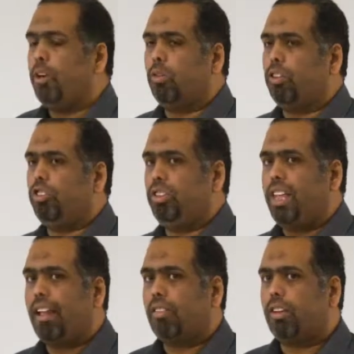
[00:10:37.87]
and oxygen,
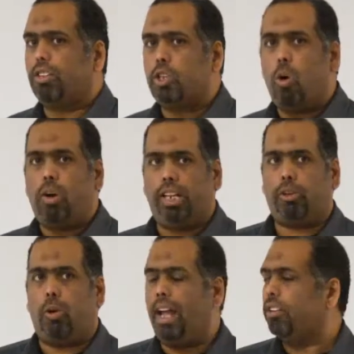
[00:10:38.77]
that's it, no
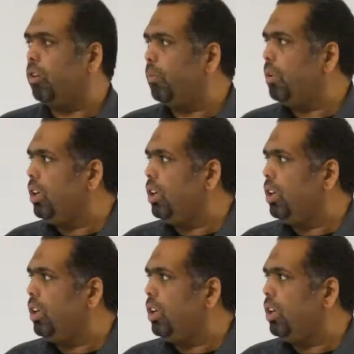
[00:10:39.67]
heteroatom.